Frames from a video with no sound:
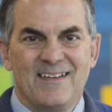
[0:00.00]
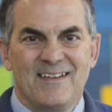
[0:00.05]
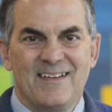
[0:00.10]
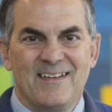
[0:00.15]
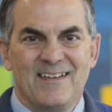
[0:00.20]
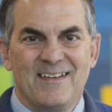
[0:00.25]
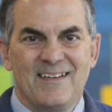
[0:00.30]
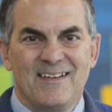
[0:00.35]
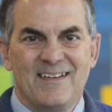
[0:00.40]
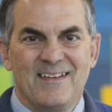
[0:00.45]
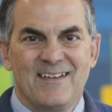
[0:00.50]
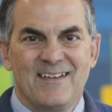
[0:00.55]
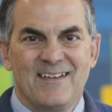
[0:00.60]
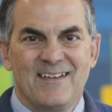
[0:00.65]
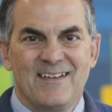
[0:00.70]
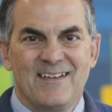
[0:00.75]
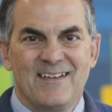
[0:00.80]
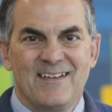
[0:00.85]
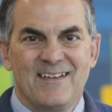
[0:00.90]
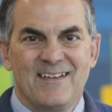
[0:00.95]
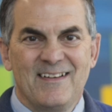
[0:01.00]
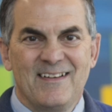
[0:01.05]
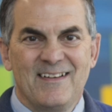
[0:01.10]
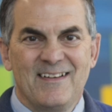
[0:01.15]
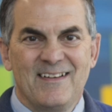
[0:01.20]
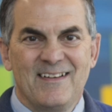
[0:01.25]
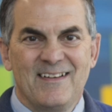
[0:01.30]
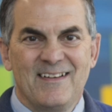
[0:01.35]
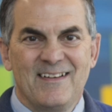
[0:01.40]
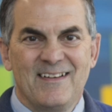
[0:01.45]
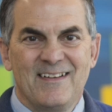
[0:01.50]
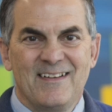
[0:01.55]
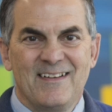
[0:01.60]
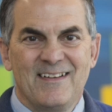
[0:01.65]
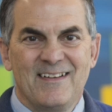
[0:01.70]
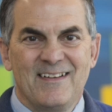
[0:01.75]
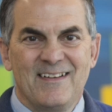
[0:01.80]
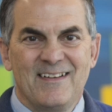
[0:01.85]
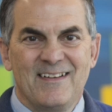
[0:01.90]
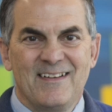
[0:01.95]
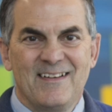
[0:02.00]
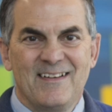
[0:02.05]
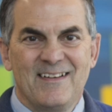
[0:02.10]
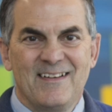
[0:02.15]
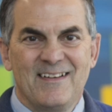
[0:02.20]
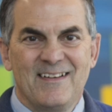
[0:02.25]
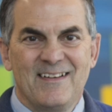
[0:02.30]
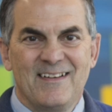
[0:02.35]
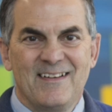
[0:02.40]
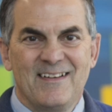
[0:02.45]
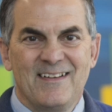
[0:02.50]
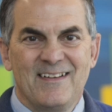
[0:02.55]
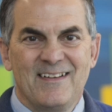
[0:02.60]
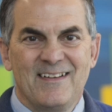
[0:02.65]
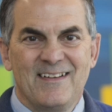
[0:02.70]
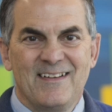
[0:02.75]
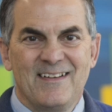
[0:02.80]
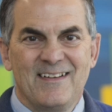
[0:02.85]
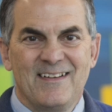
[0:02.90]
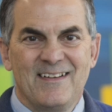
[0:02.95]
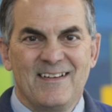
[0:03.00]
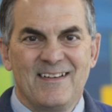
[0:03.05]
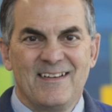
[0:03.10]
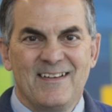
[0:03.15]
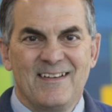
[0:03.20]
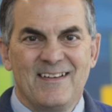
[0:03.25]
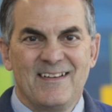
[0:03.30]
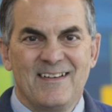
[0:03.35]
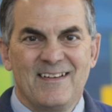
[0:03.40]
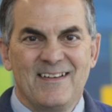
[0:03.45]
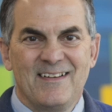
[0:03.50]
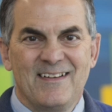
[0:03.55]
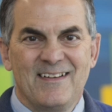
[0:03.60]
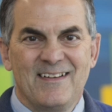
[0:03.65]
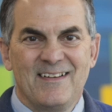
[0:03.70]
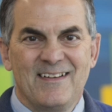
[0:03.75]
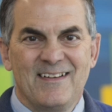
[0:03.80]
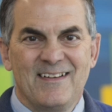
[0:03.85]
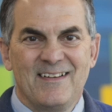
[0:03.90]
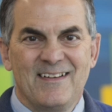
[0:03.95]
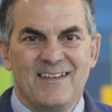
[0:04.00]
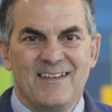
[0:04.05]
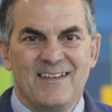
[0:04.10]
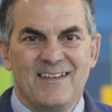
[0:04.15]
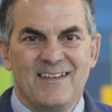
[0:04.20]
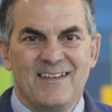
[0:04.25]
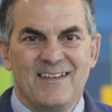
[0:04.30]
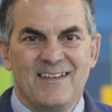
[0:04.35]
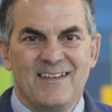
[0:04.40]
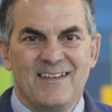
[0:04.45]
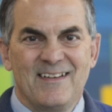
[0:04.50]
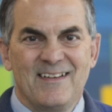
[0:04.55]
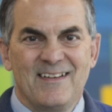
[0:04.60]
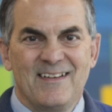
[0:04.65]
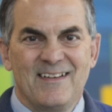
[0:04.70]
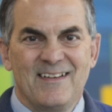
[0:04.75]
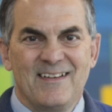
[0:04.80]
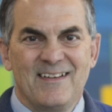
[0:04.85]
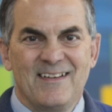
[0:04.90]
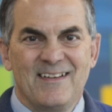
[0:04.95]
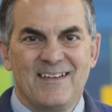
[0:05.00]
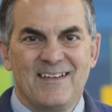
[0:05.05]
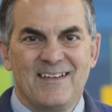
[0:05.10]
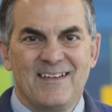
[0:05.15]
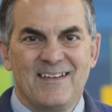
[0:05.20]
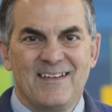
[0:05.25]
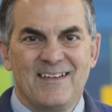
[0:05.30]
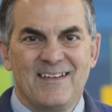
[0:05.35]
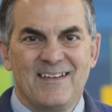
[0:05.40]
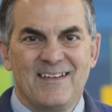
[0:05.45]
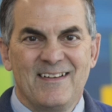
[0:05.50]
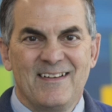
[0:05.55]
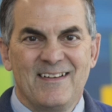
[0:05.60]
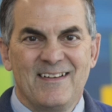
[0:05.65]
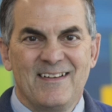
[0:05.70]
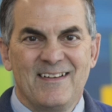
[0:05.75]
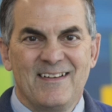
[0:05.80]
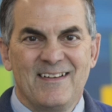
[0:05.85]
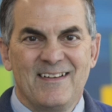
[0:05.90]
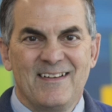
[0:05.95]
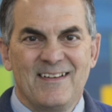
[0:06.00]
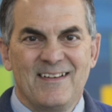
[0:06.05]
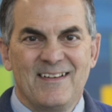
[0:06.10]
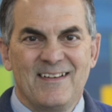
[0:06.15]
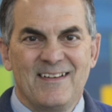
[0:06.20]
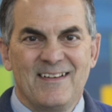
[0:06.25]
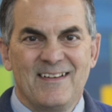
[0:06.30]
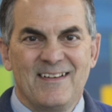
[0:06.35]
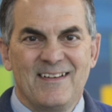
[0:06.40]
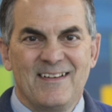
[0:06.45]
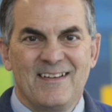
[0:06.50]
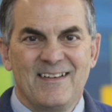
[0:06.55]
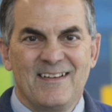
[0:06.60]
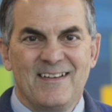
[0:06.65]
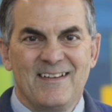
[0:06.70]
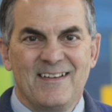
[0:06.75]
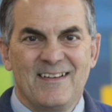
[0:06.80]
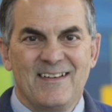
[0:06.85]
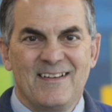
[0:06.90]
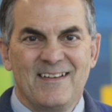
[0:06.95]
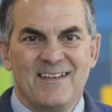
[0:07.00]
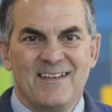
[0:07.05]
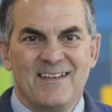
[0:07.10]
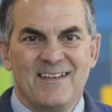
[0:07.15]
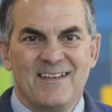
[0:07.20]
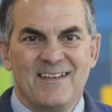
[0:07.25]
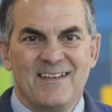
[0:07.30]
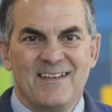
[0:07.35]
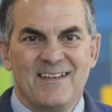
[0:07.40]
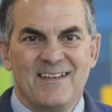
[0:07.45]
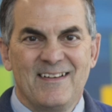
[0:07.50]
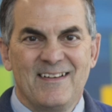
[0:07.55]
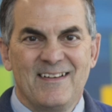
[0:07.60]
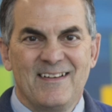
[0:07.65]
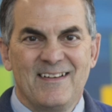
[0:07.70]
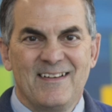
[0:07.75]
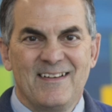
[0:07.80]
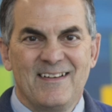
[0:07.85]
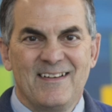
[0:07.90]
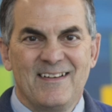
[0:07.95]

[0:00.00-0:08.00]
(no lip movement)